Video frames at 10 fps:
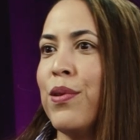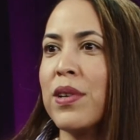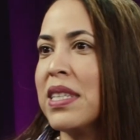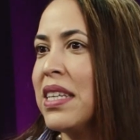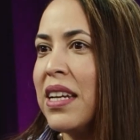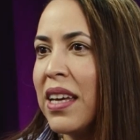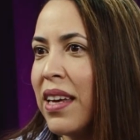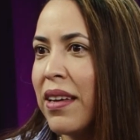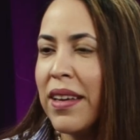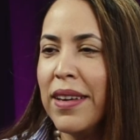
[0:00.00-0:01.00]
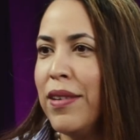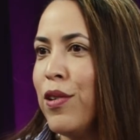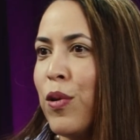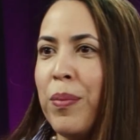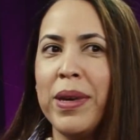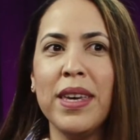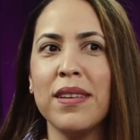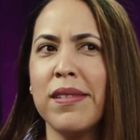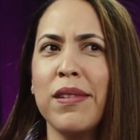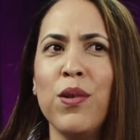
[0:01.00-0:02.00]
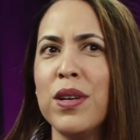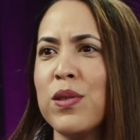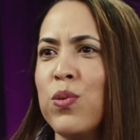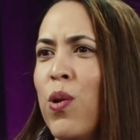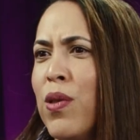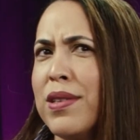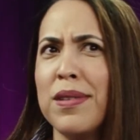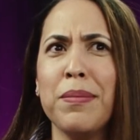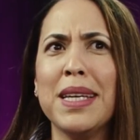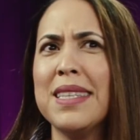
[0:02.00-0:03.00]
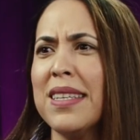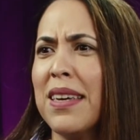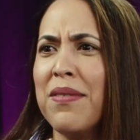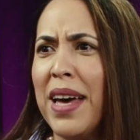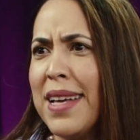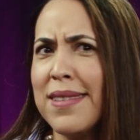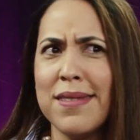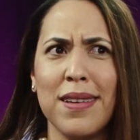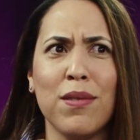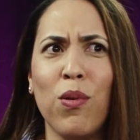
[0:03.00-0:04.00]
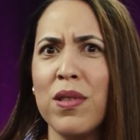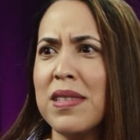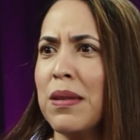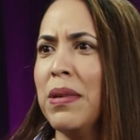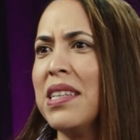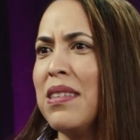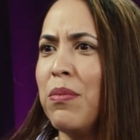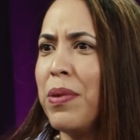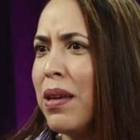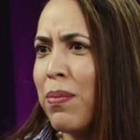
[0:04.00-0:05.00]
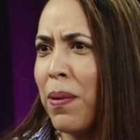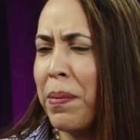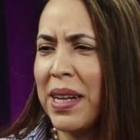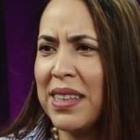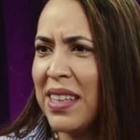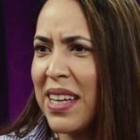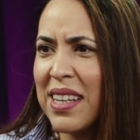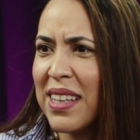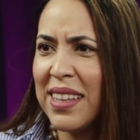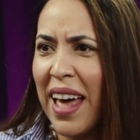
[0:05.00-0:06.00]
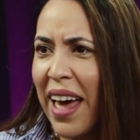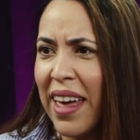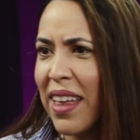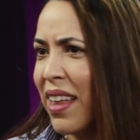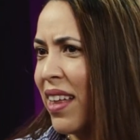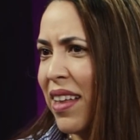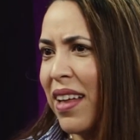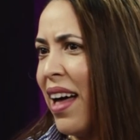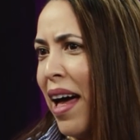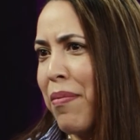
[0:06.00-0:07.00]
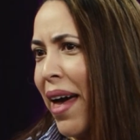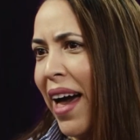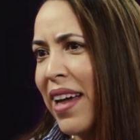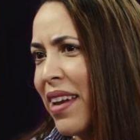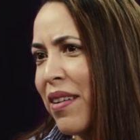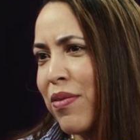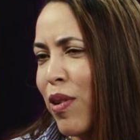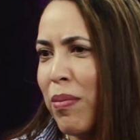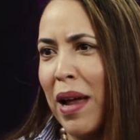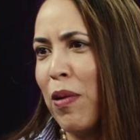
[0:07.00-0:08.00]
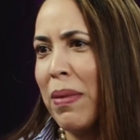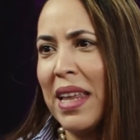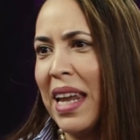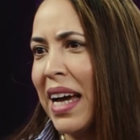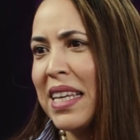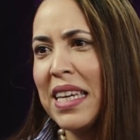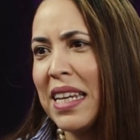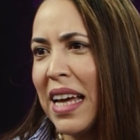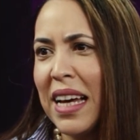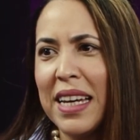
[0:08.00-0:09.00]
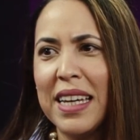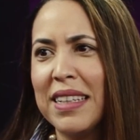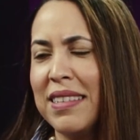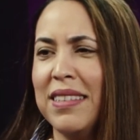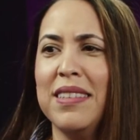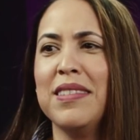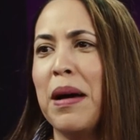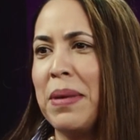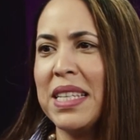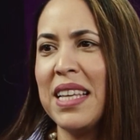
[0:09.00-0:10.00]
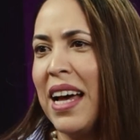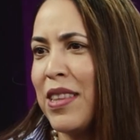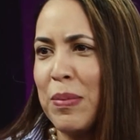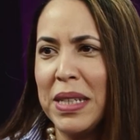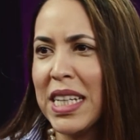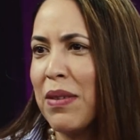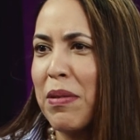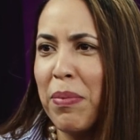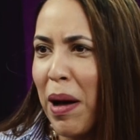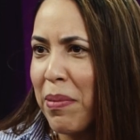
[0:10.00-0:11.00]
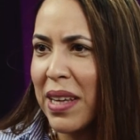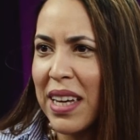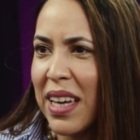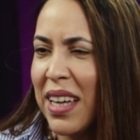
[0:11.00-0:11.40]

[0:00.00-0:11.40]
York City, you know, going to all these amazing events and all these amazing people. But at the end of the day, I'm Ana from La Loma de la Gallina in Yamasá, in Dominican Republic.